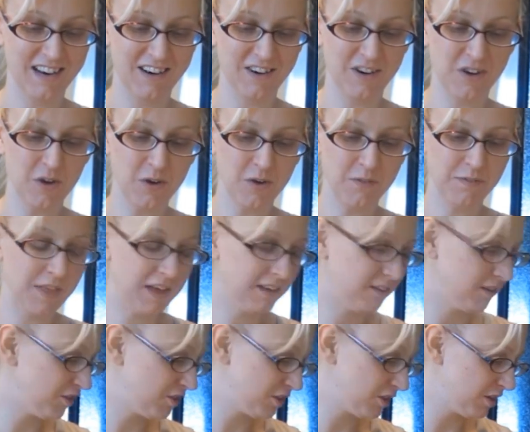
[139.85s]
I don't know if
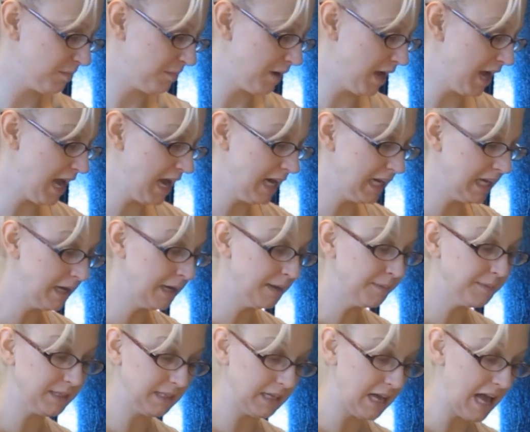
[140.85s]
that's a term
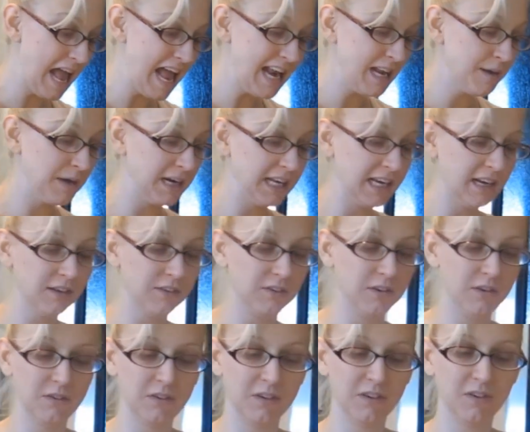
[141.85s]
anybody
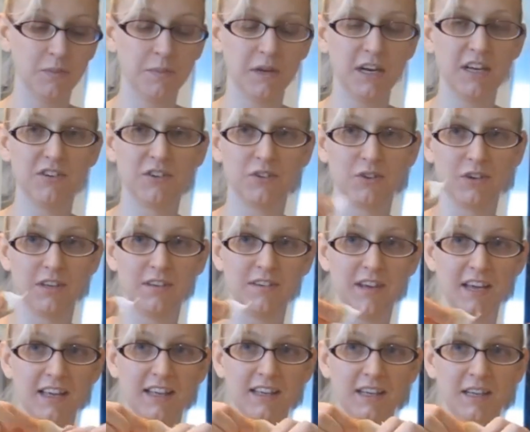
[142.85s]
else uses, but I just sort
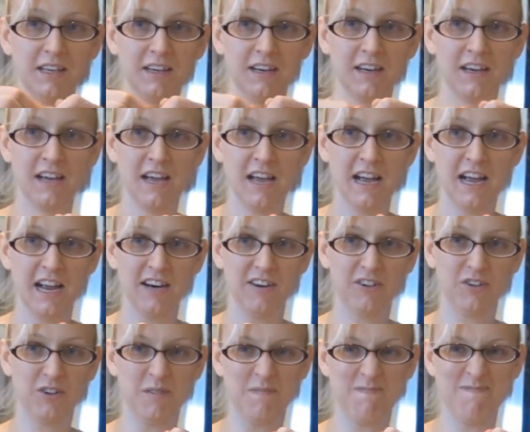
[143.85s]
of take it
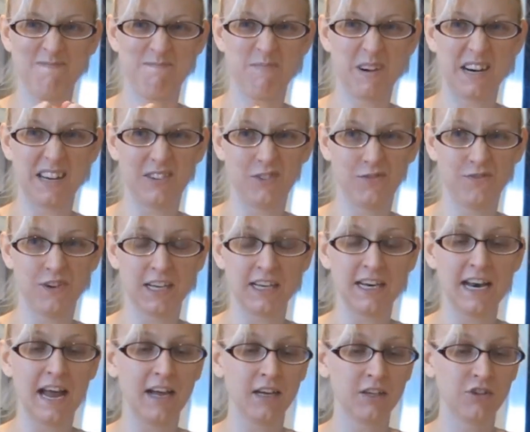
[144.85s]
and sort of break its
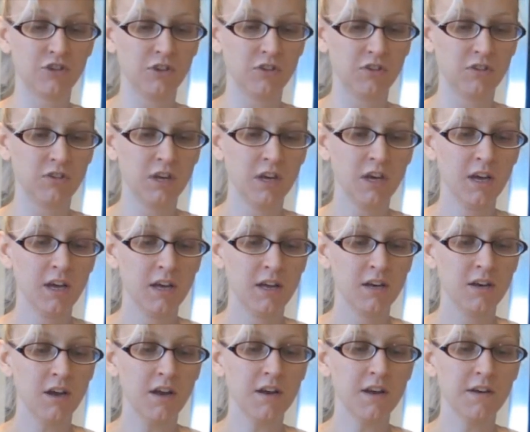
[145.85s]
fucking neck.
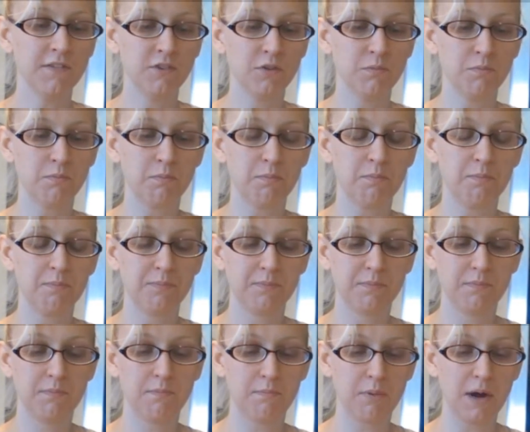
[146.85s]
Just not enough to
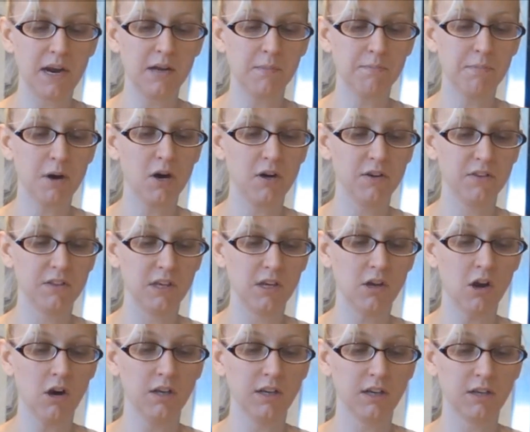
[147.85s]
break apart
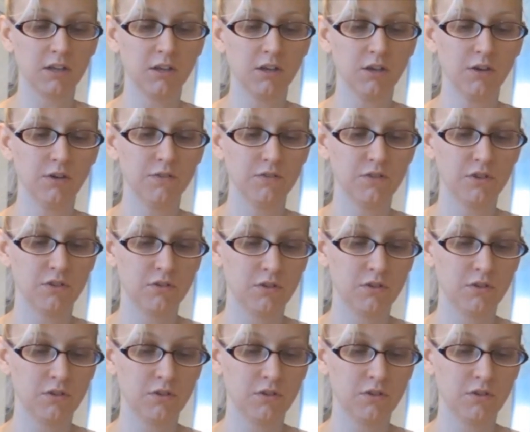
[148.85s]
the garlic clove,